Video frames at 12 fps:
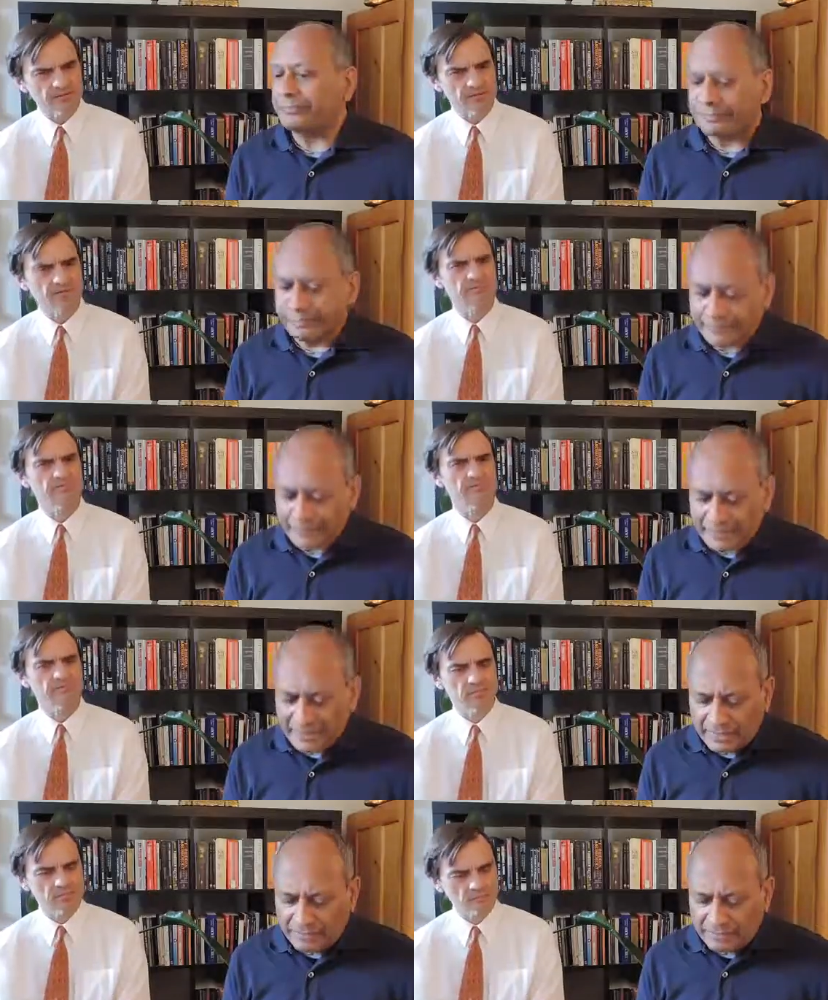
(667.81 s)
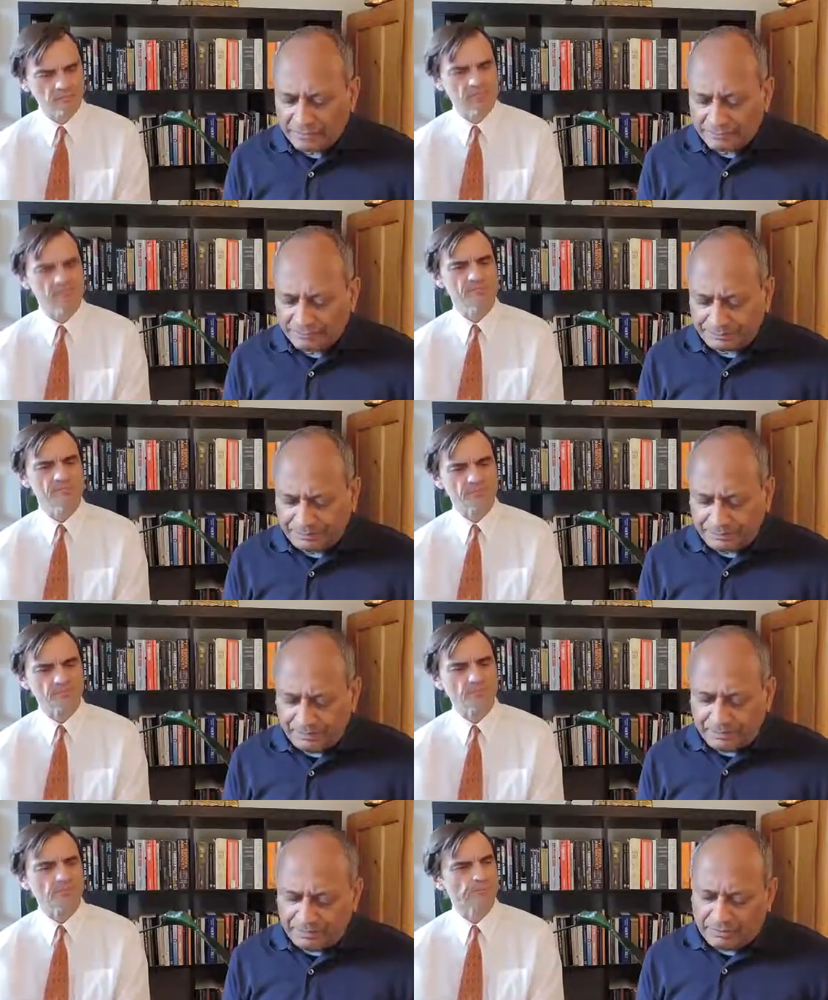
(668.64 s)
Speaker 1: Yeah. Now,
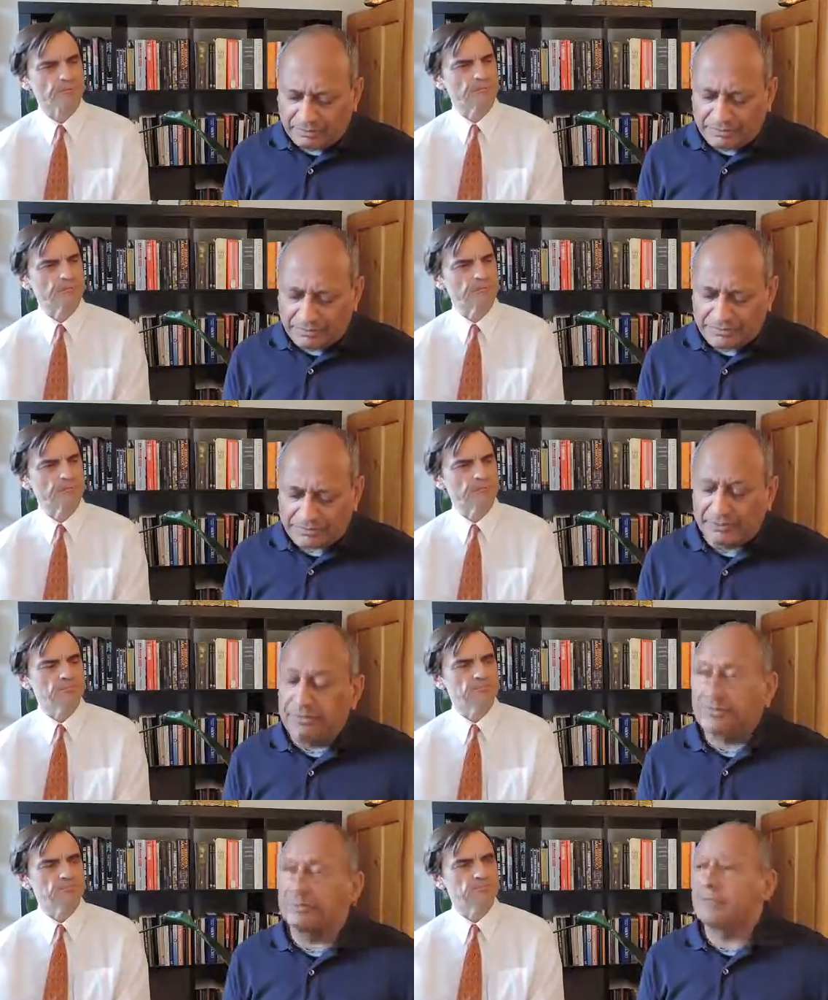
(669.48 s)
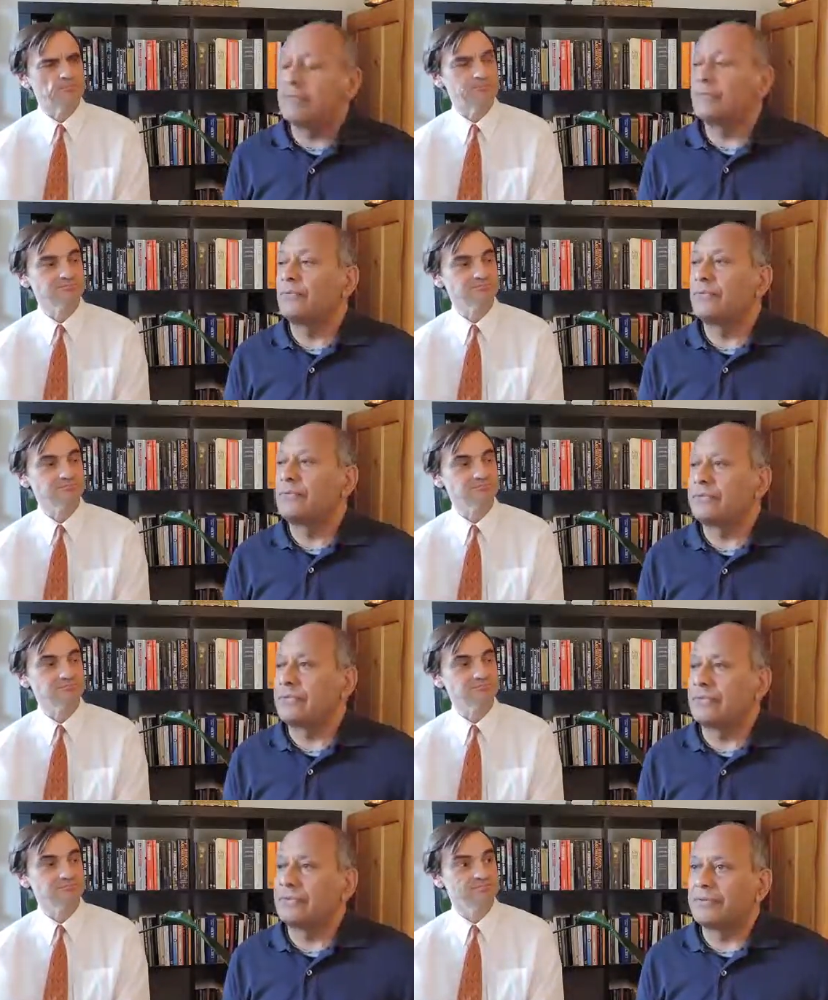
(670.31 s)
the question is, of course,
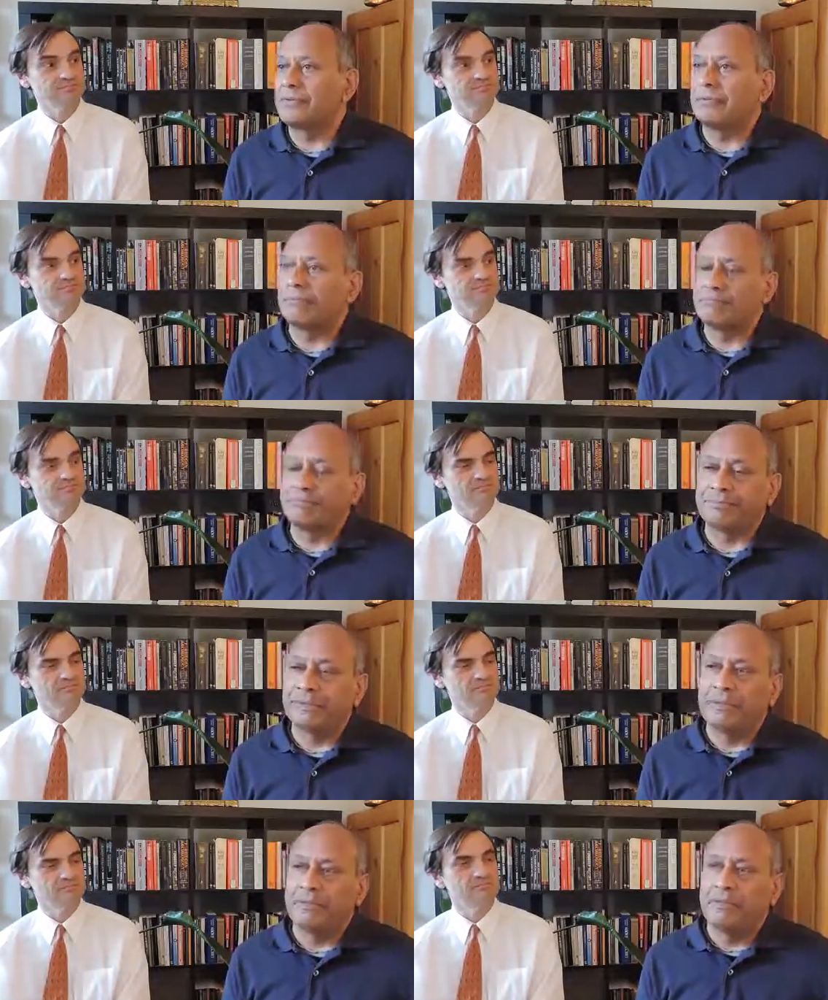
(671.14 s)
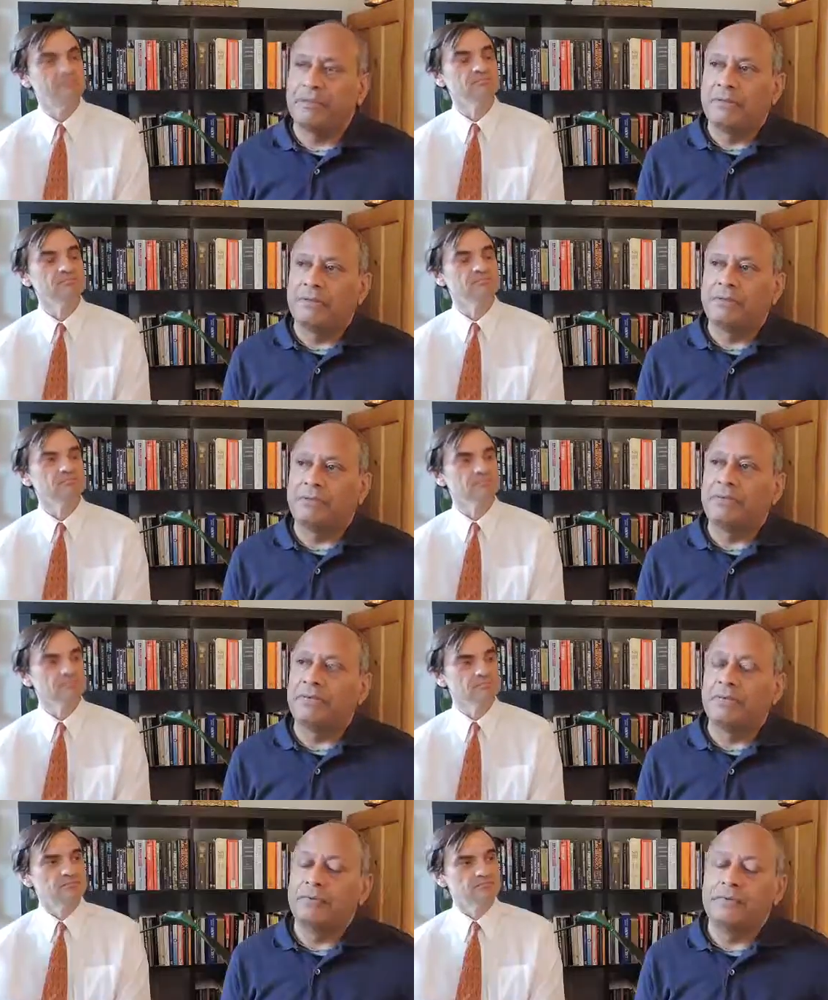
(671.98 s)
what is a country?
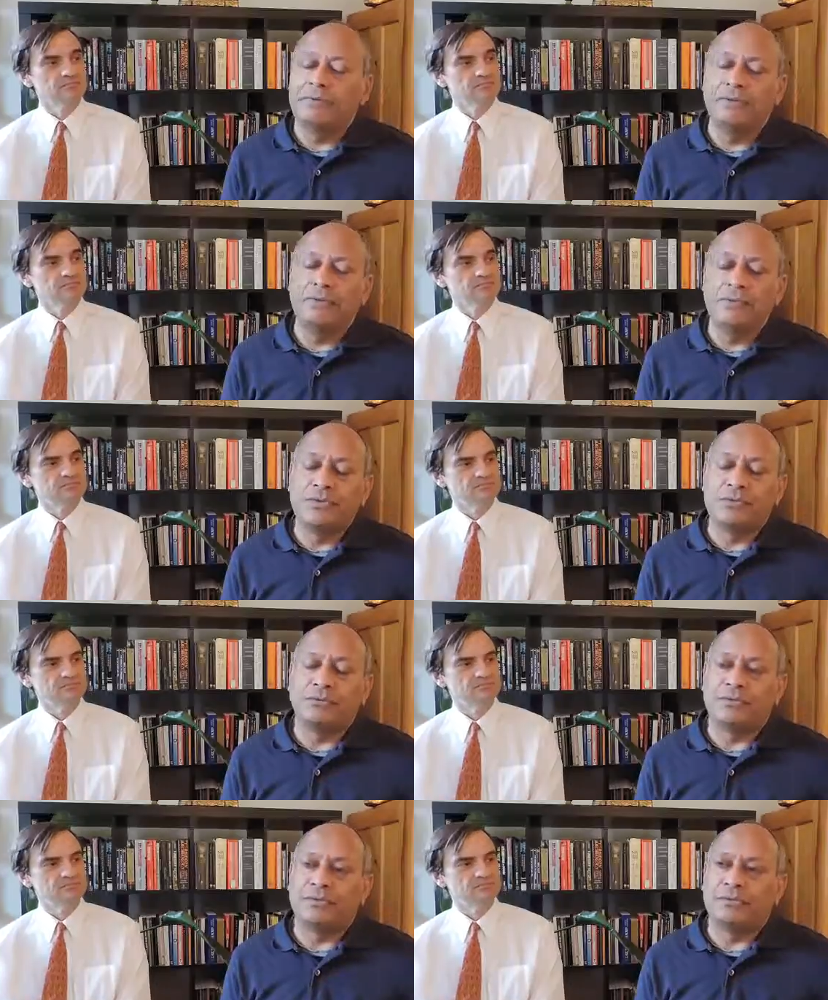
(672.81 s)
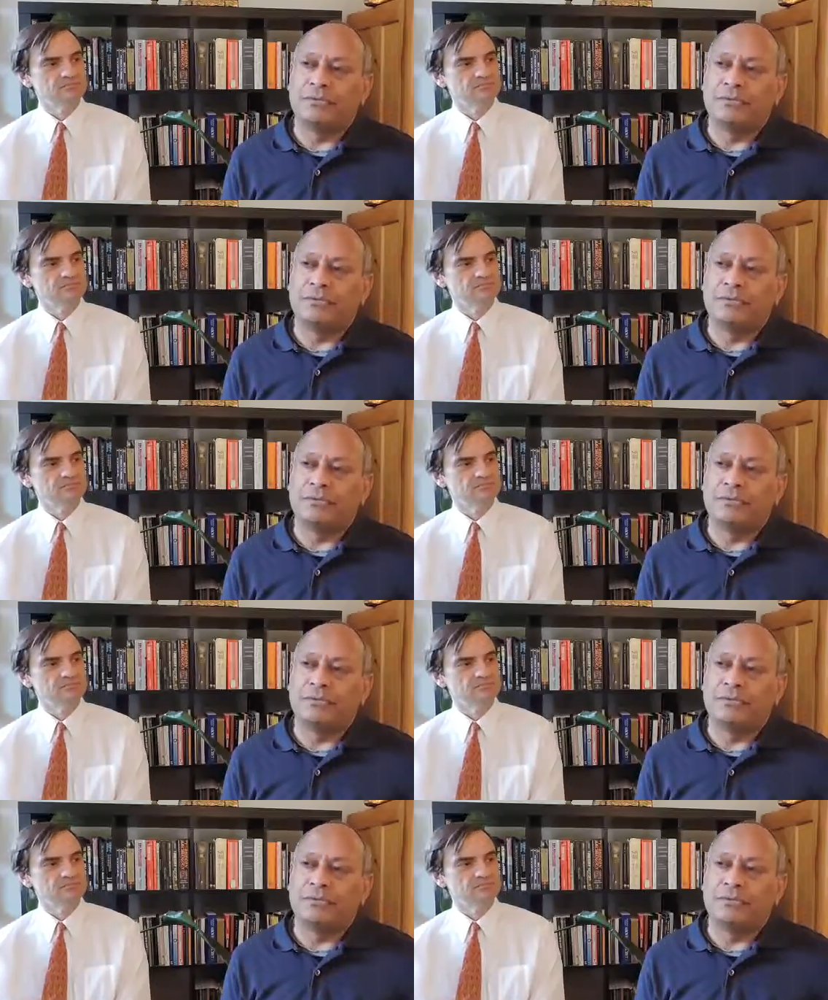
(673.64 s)
Well, we know what it used to be.